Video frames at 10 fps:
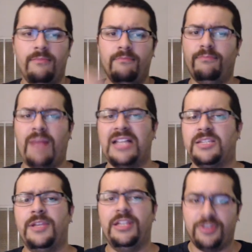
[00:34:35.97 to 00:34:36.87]

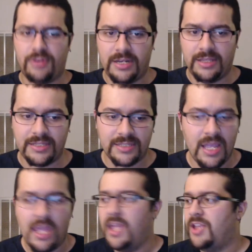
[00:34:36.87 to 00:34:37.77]
possibilities are endless.
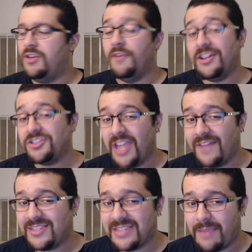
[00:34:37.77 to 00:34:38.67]
You eventually have
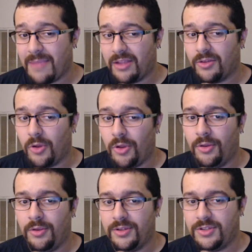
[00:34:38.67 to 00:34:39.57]
the same end goal.